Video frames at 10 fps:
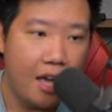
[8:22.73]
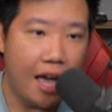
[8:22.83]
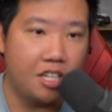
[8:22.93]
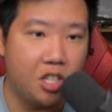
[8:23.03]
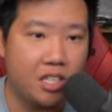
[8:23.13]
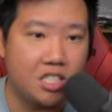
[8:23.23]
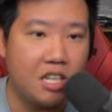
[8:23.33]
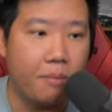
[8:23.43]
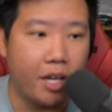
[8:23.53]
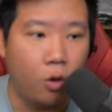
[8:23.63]
As you can
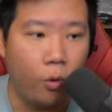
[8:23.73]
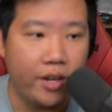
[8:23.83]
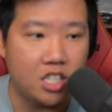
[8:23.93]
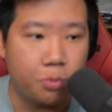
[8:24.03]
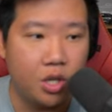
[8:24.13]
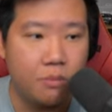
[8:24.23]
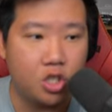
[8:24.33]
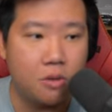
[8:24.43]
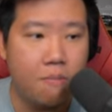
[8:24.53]
see, my coin is pretty much